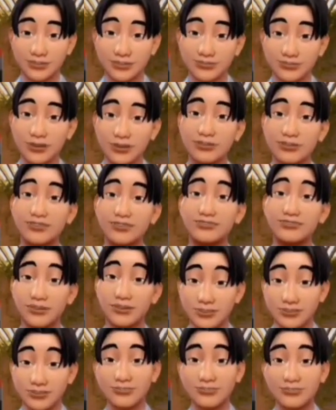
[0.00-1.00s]
So I'll
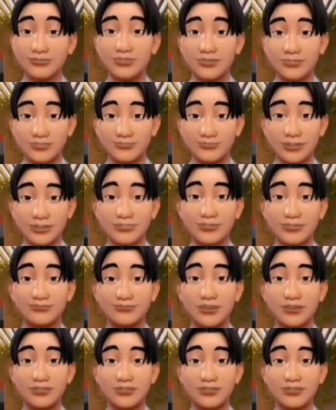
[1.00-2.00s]
describe the complete
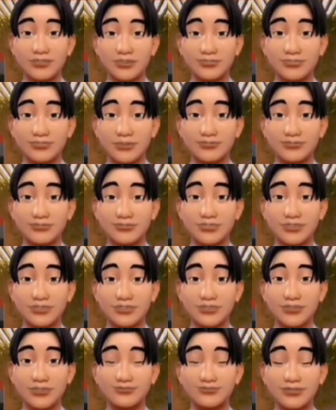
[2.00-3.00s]
process of
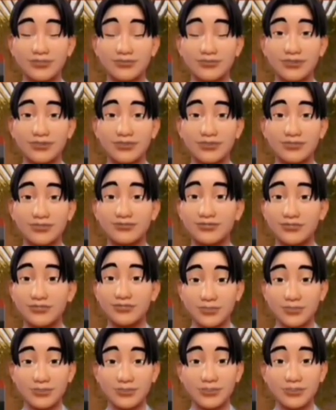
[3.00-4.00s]
applying a home loan,